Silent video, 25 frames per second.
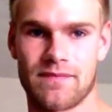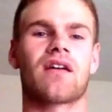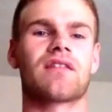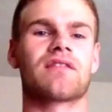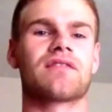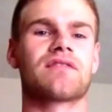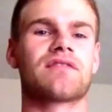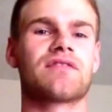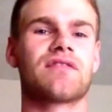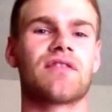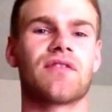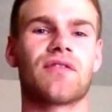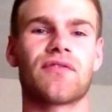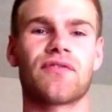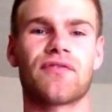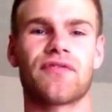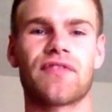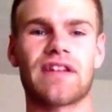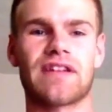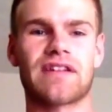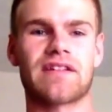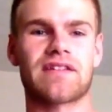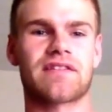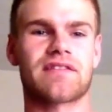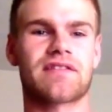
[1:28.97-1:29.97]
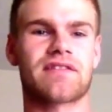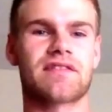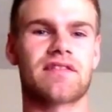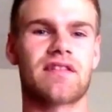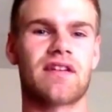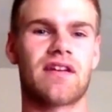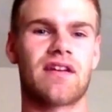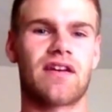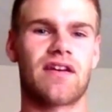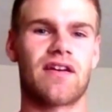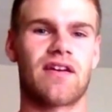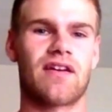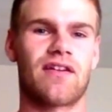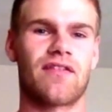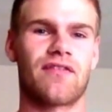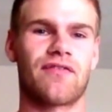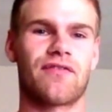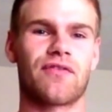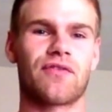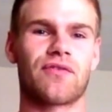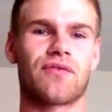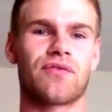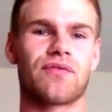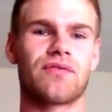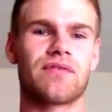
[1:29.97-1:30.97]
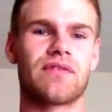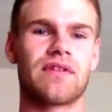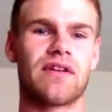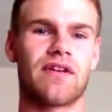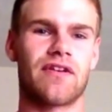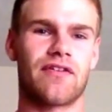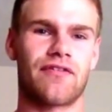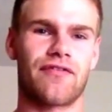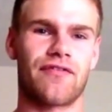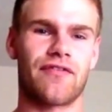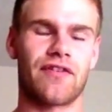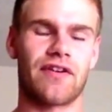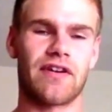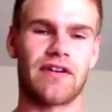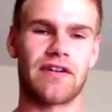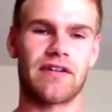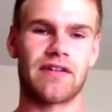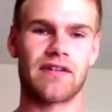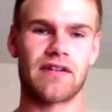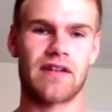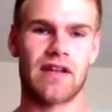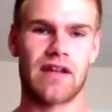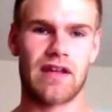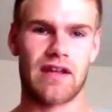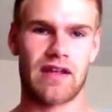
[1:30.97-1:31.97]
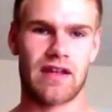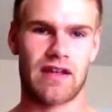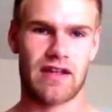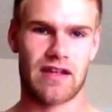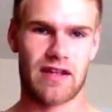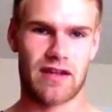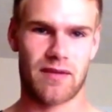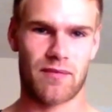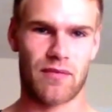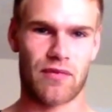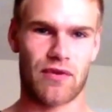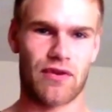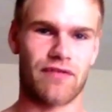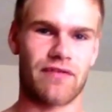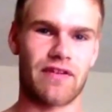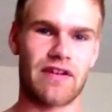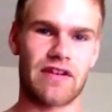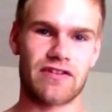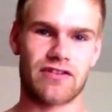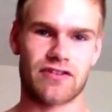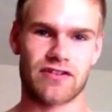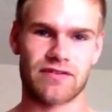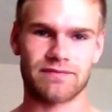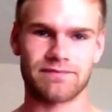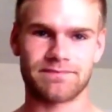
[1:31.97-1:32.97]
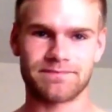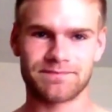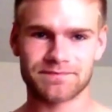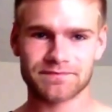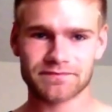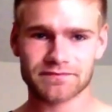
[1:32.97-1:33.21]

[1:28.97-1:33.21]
So fitness, food, fun, and motivation